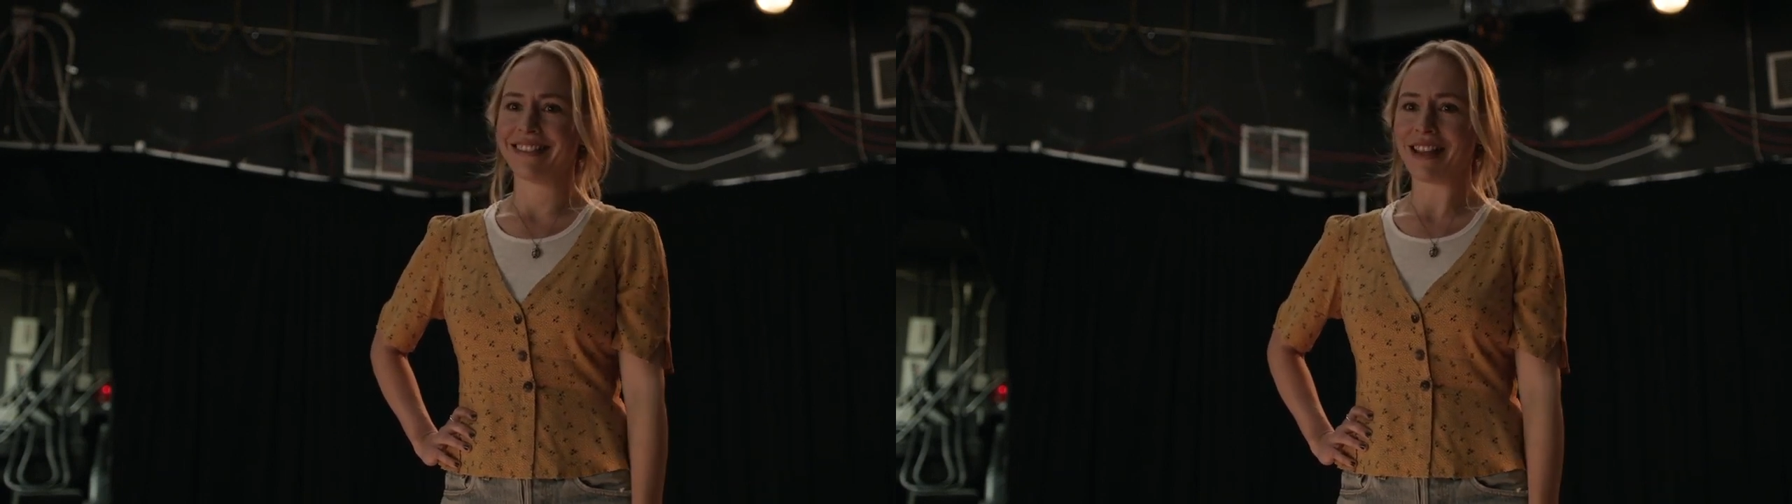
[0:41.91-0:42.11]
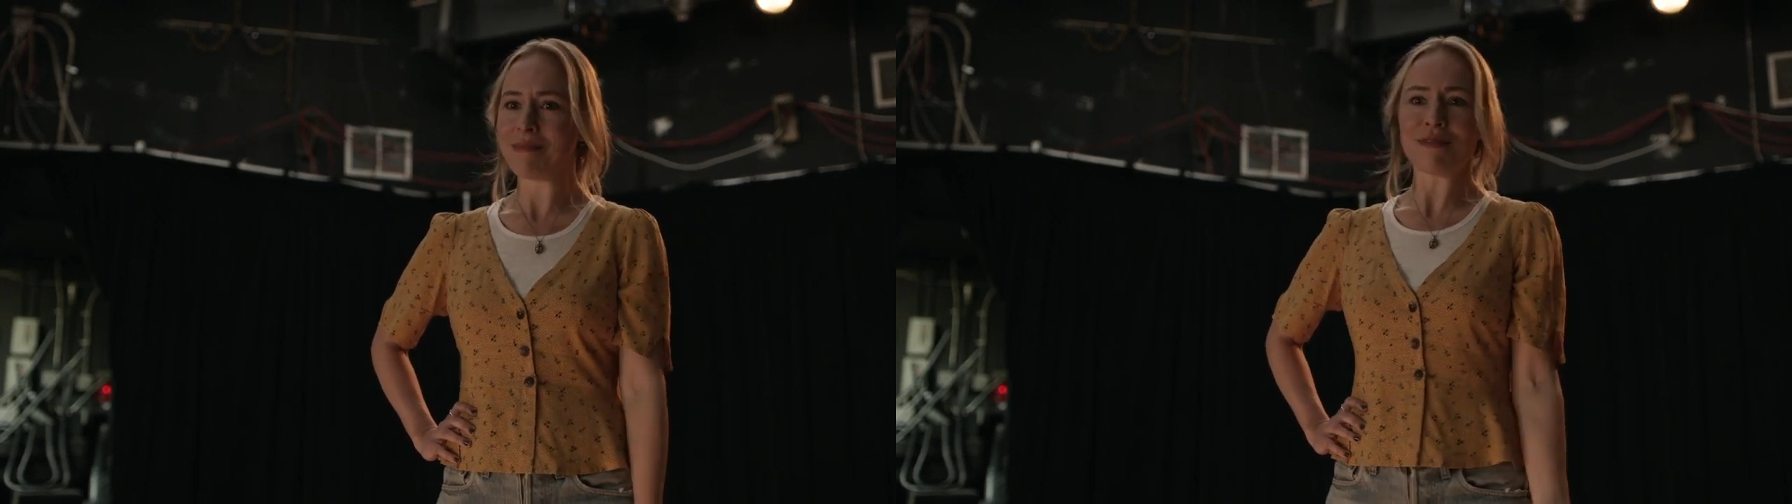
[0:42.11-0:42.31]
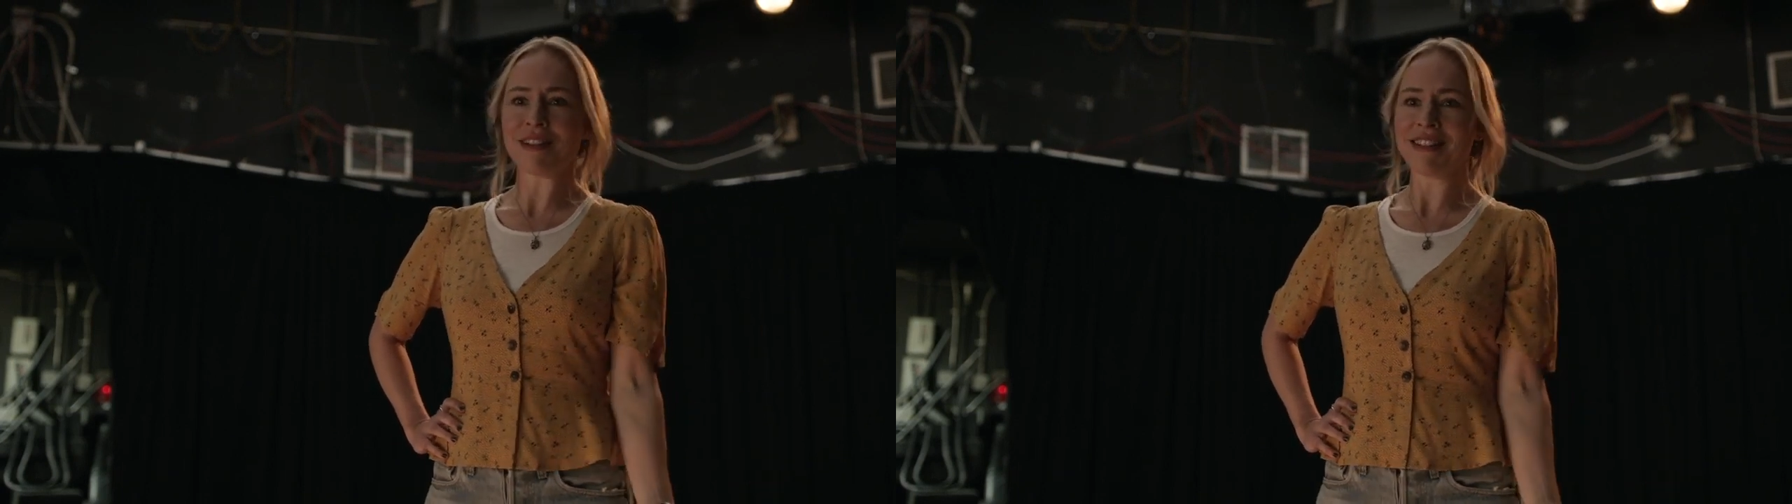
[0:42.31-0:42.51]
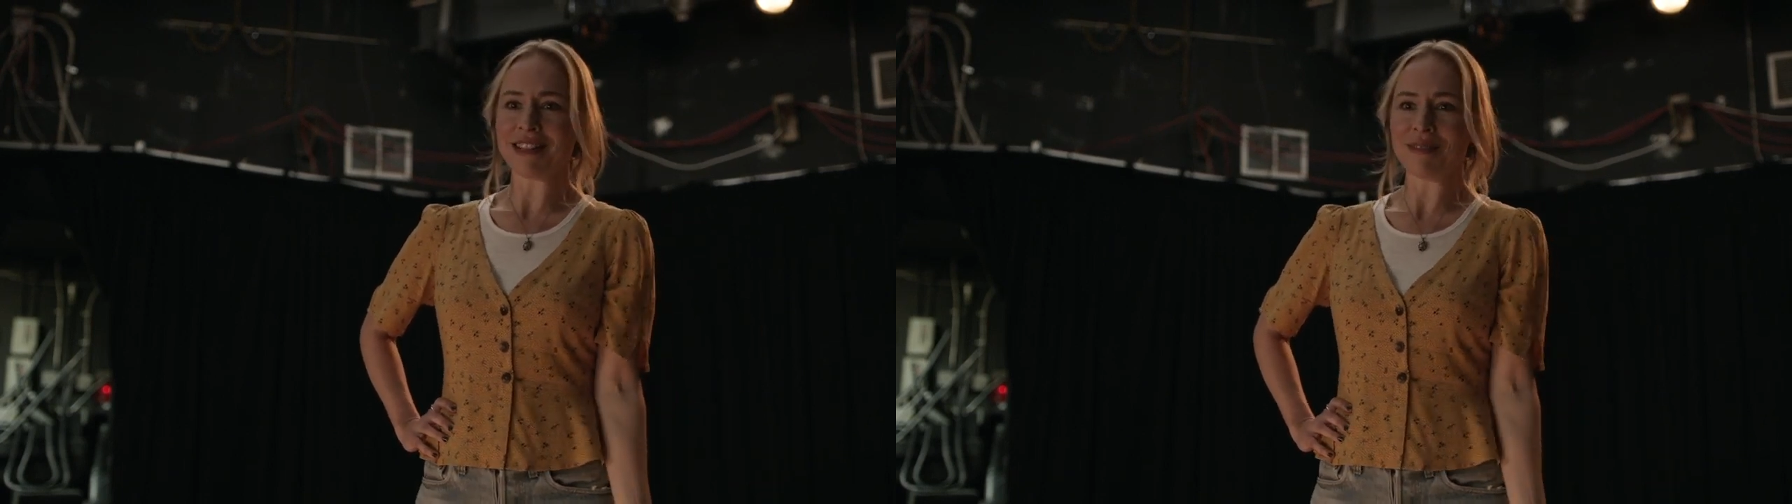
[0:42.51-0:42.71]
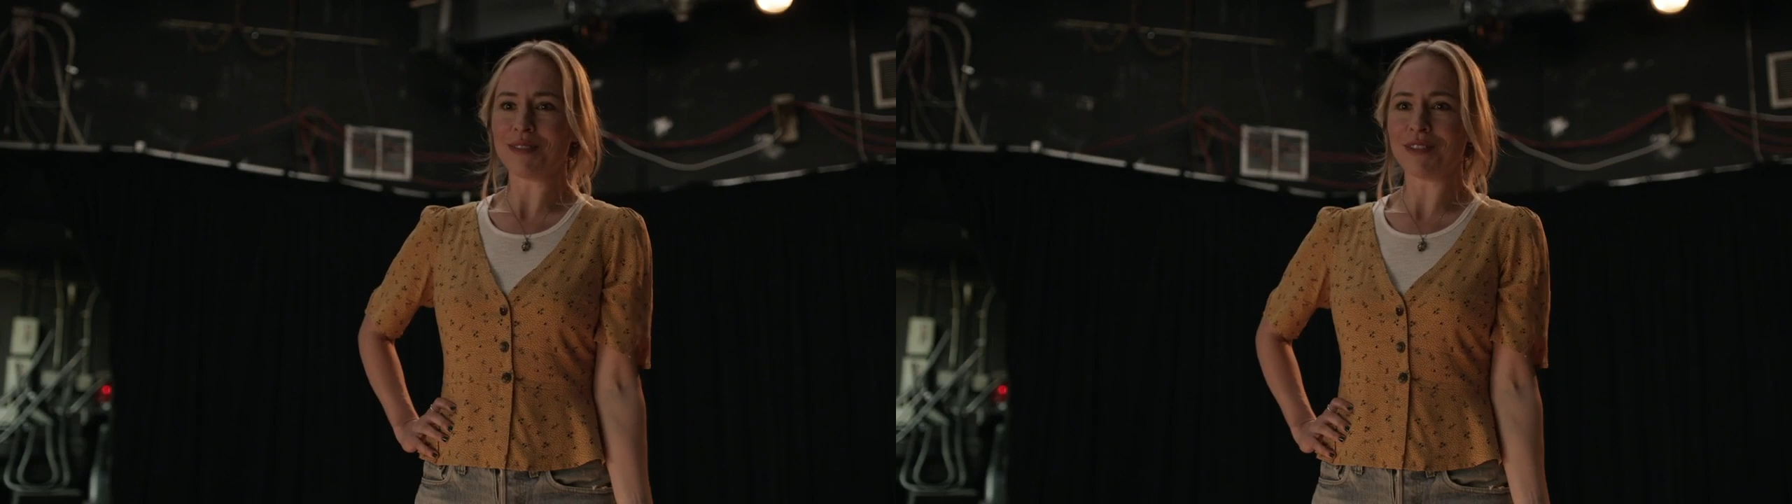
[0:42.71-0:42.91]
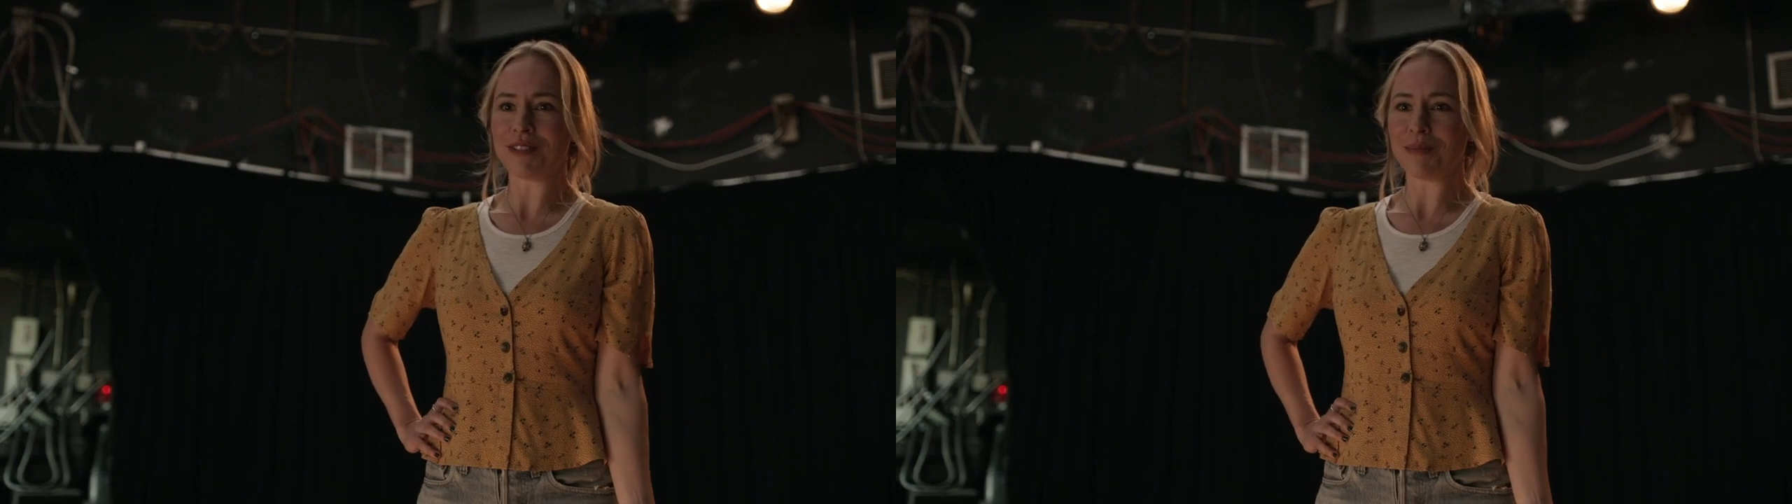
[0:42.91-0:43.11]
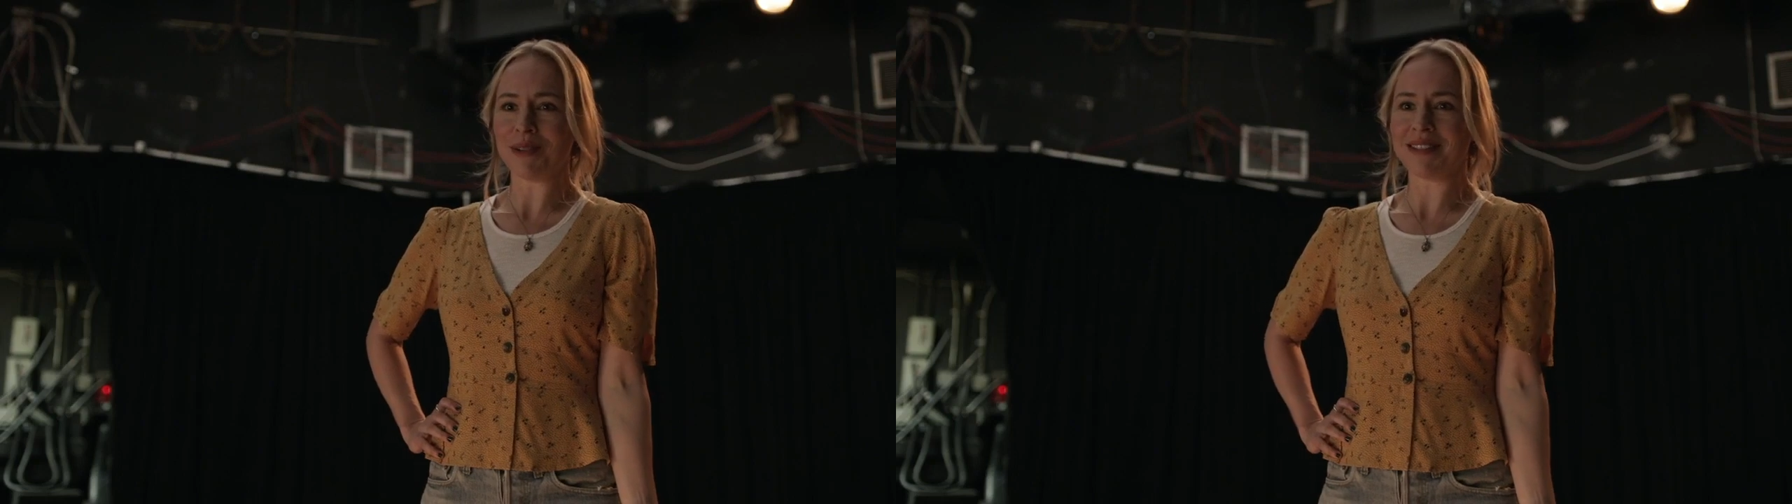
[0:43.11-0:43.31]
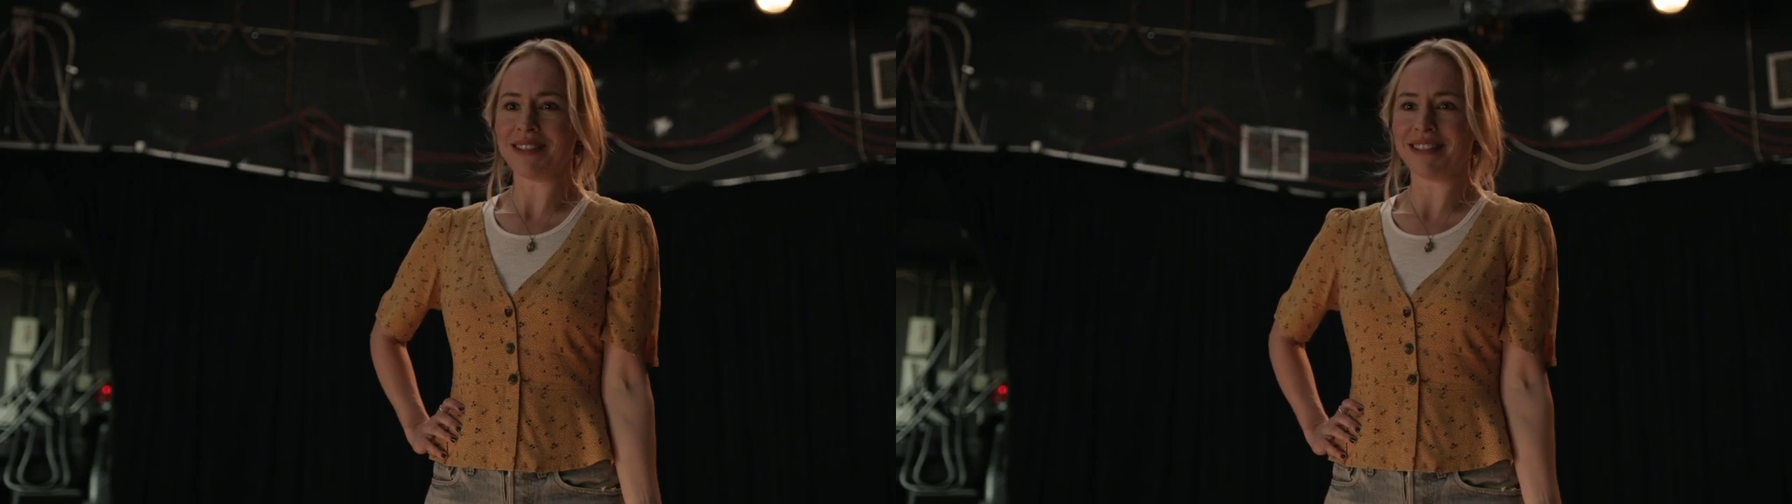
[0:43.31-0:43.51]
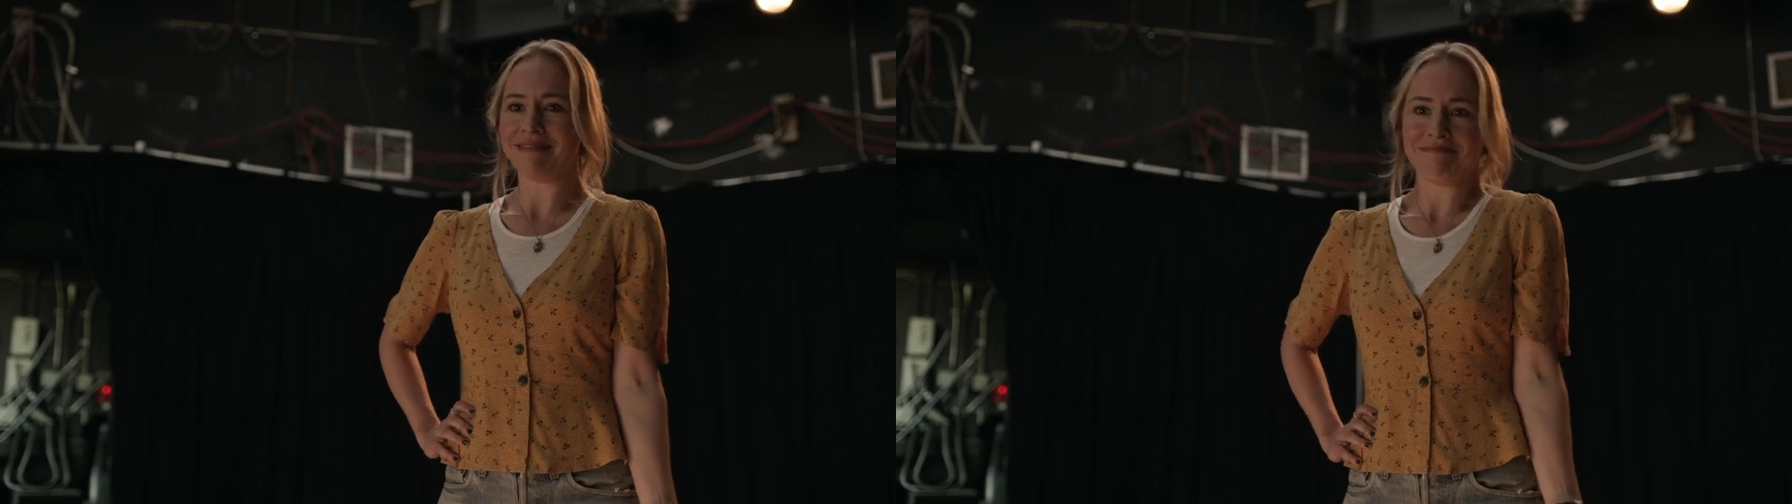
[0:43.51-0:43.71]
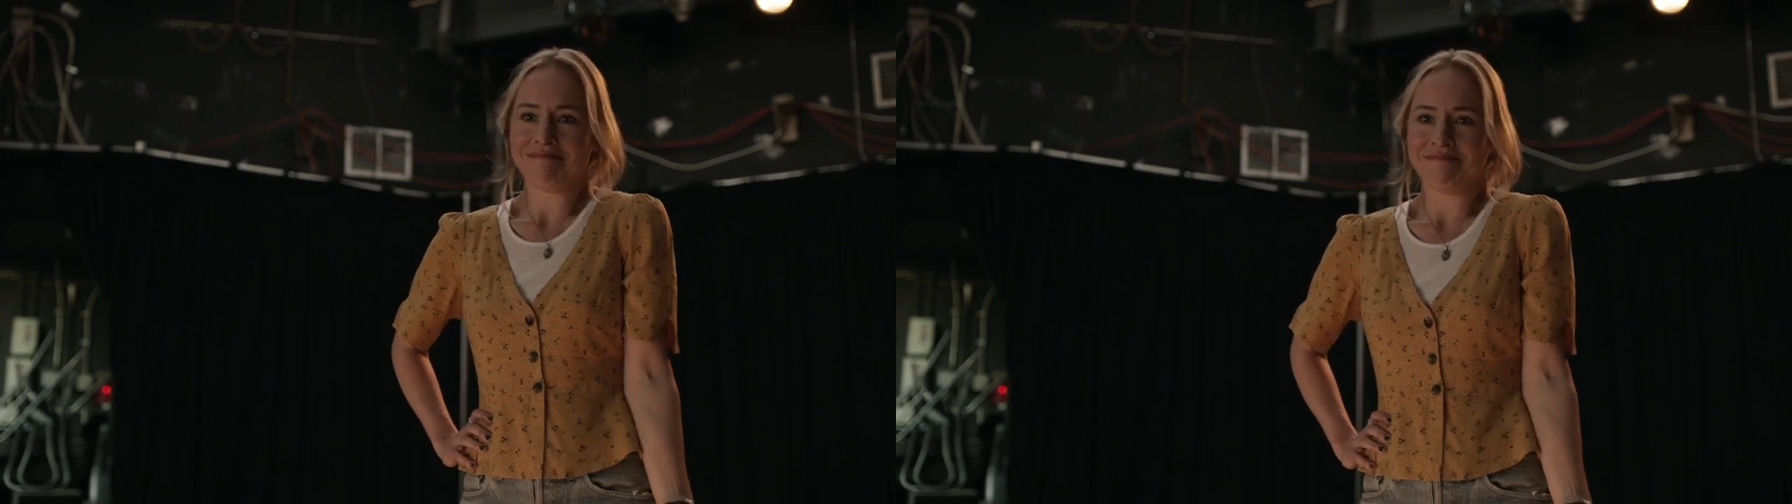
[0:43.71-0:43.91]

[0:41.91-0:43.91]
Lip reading: I'm a very self-sufficient person.